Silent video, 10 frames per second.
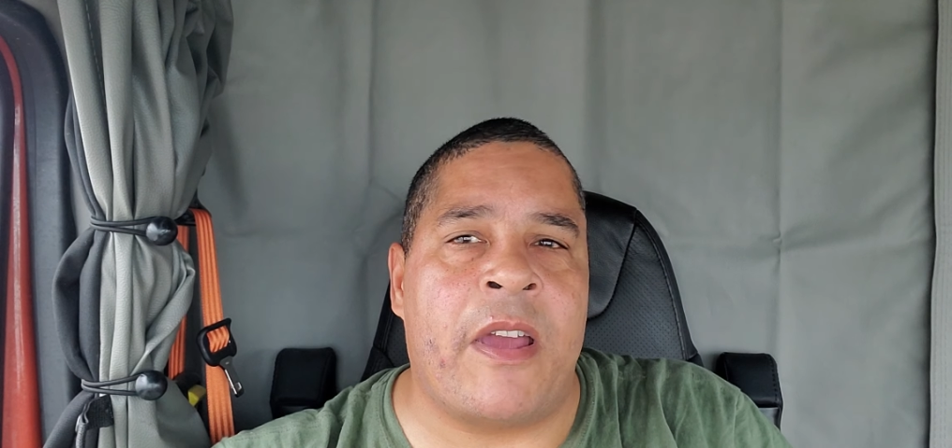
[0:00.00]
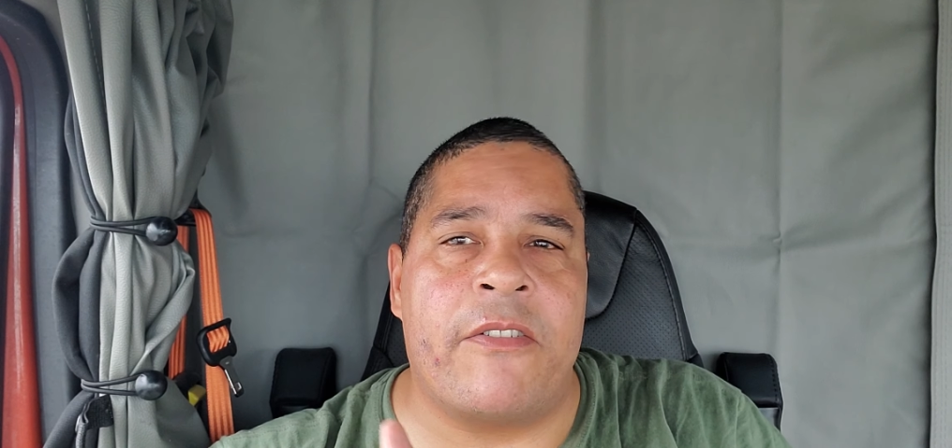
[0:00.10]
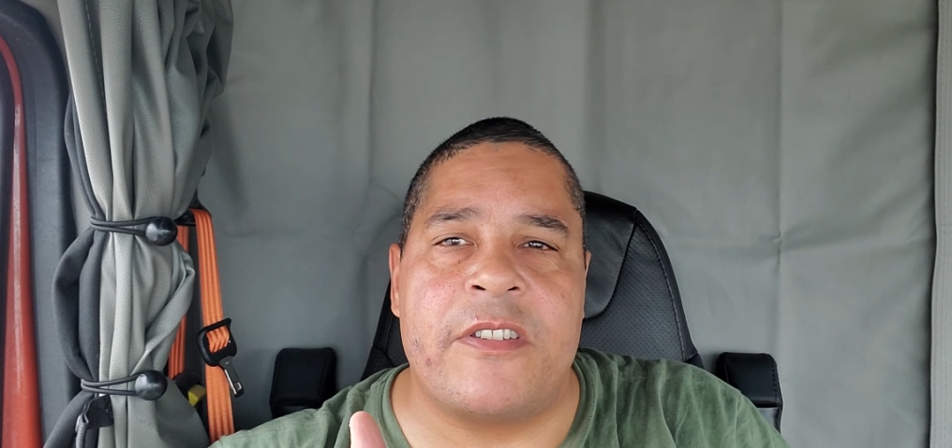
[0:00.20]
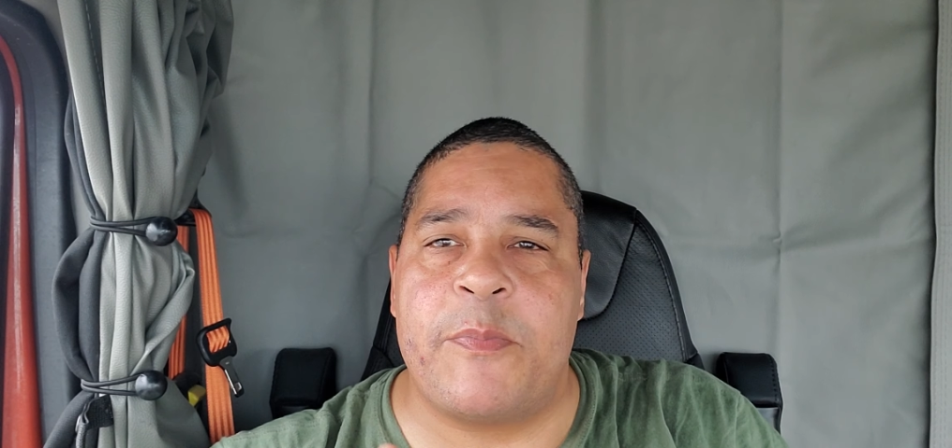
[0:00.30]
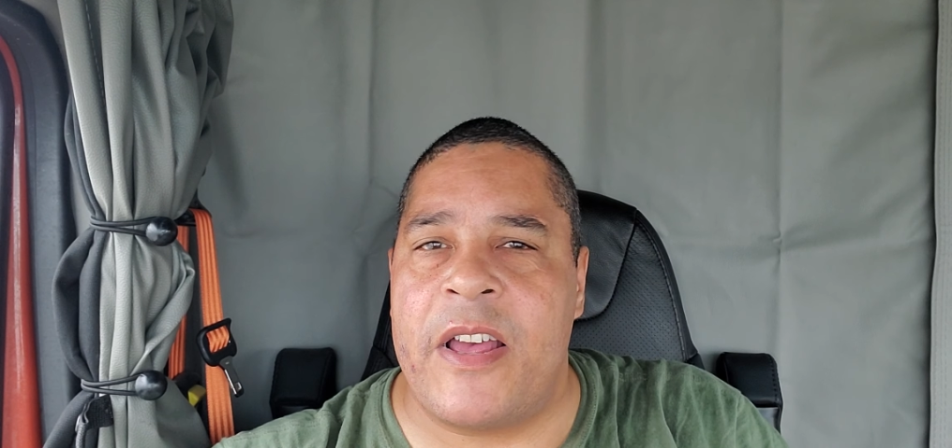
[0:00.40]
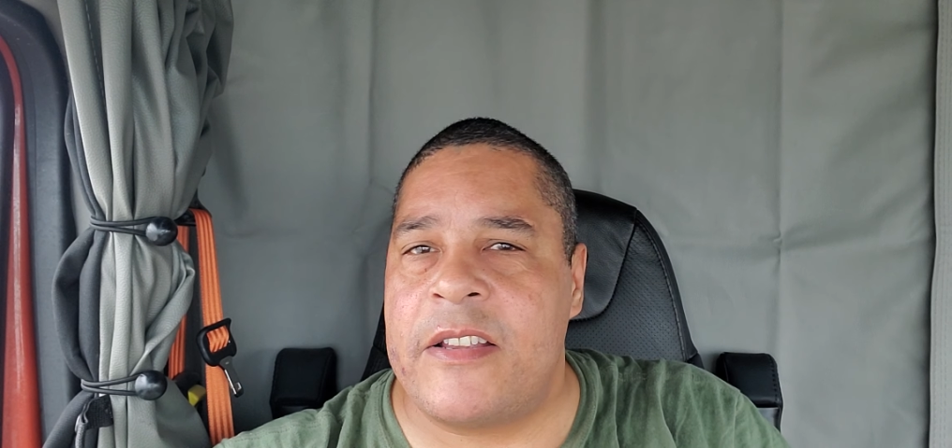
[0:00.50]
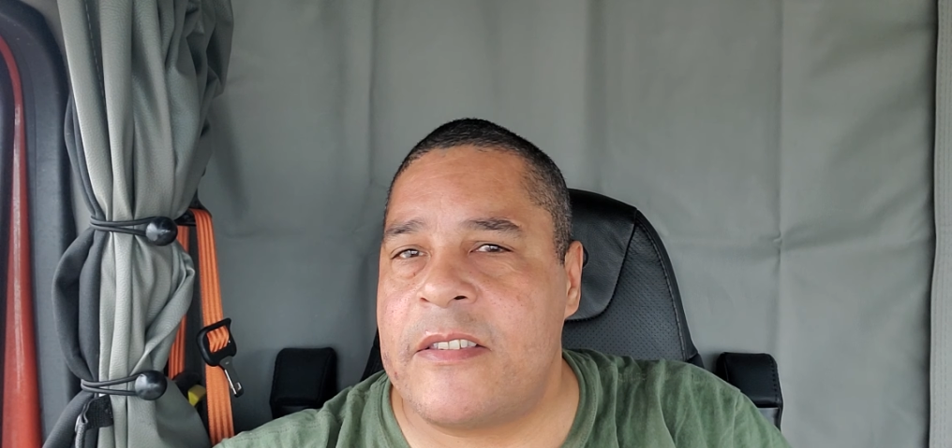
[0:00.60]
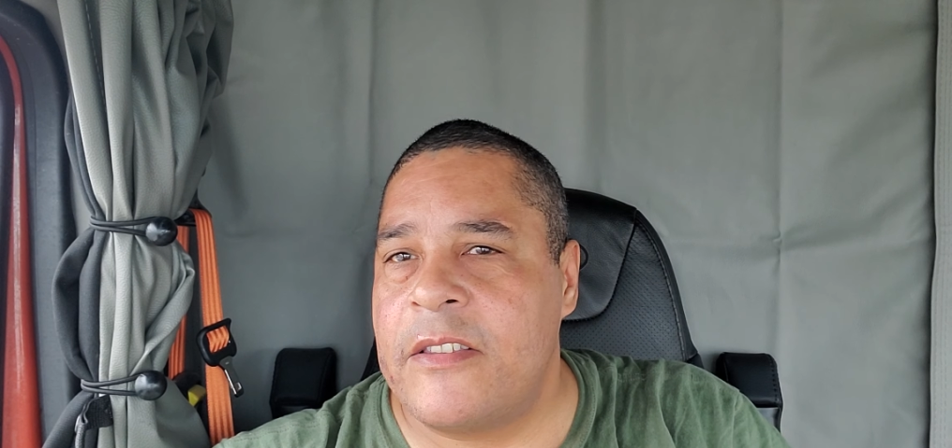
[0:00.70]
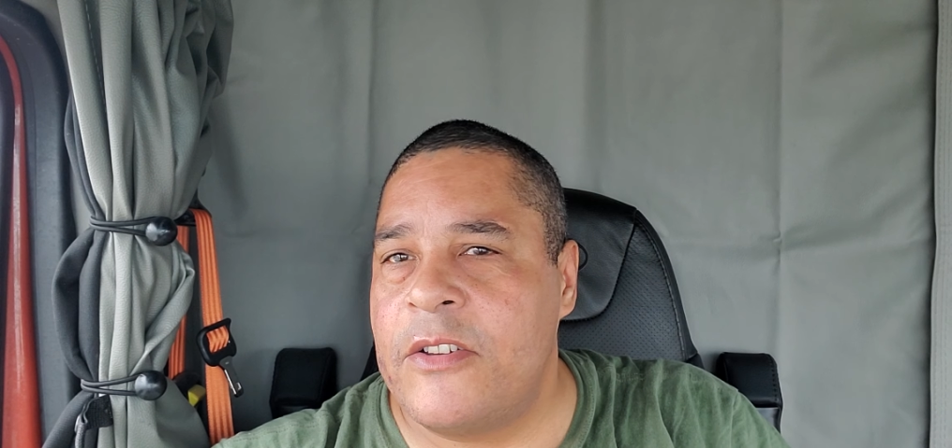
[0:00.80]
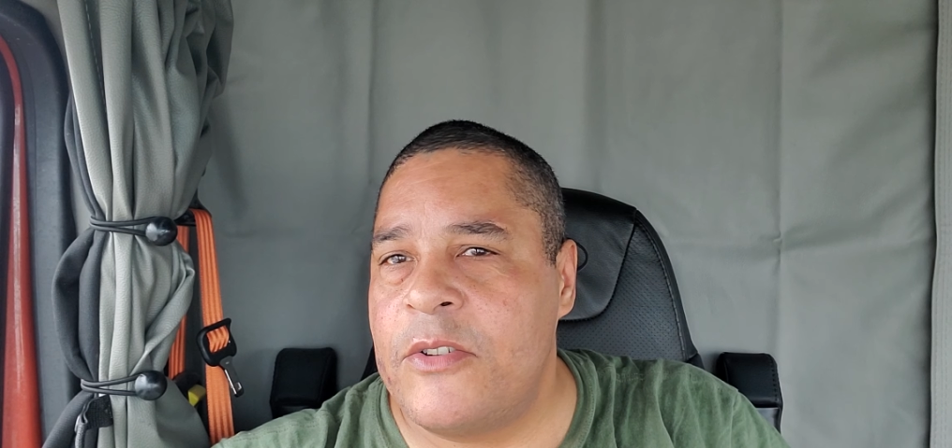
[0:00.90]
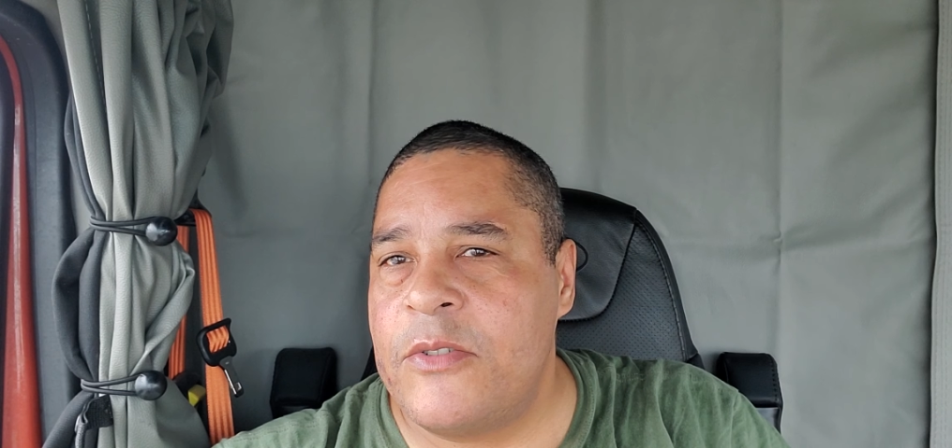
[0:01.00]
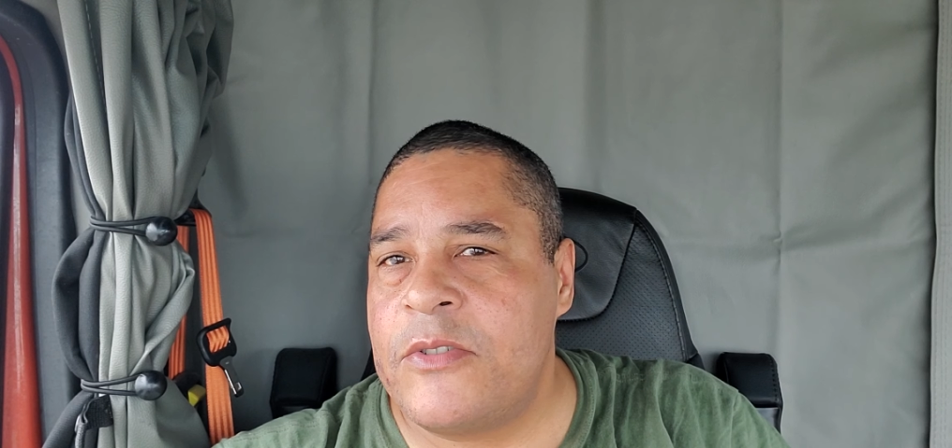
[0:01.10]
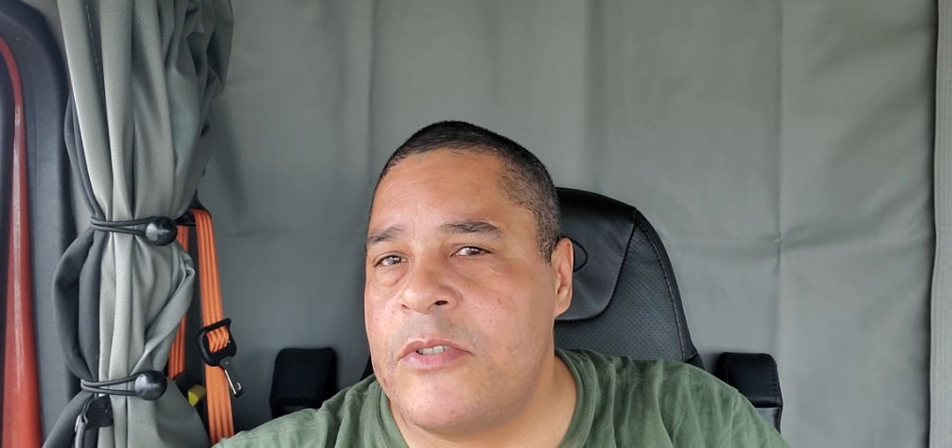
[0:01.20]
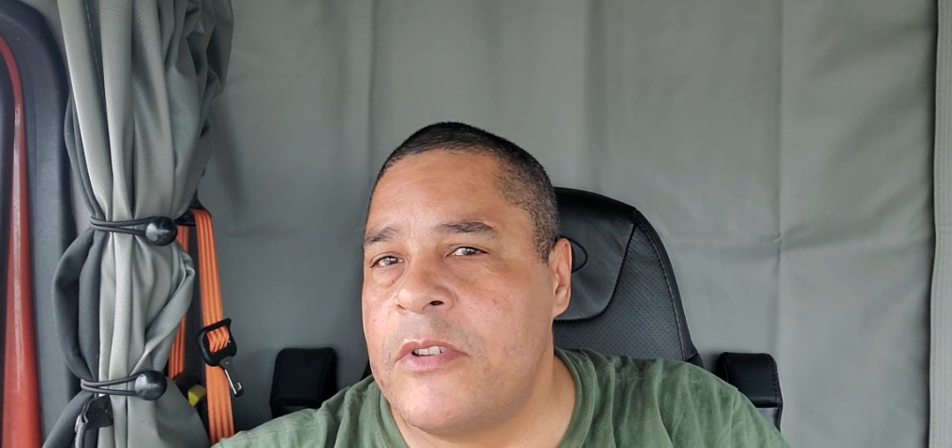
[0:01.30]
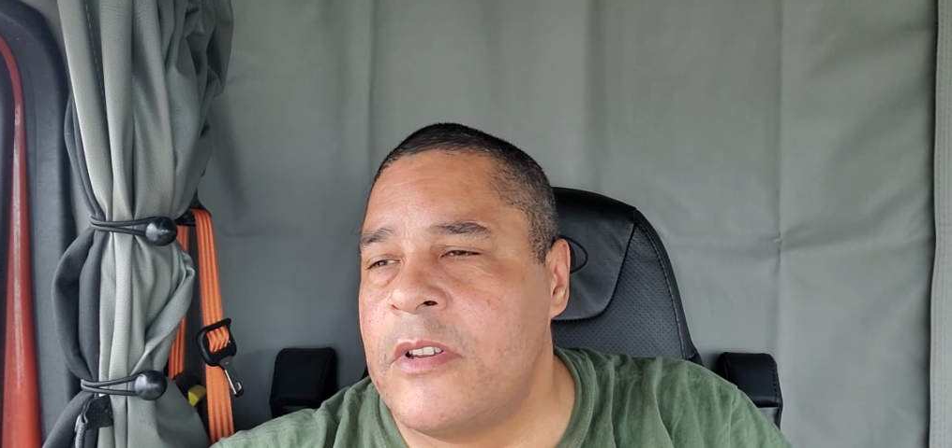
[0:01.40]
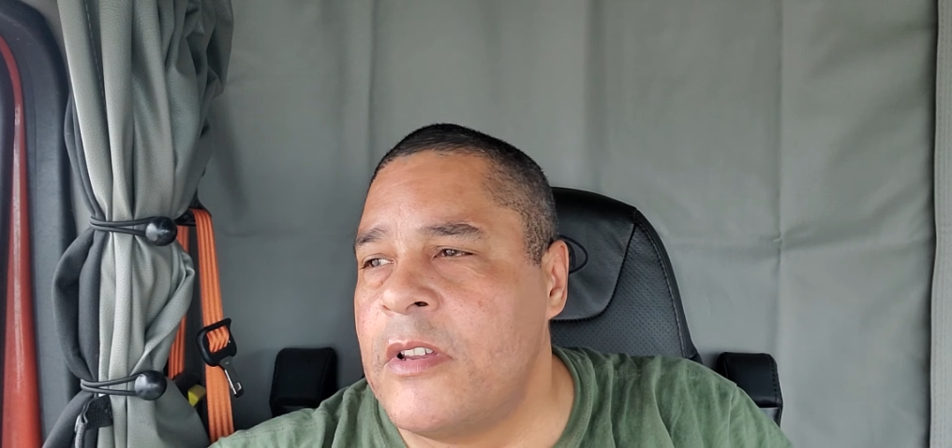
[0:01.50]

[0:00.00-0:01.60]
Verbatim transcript: my response to those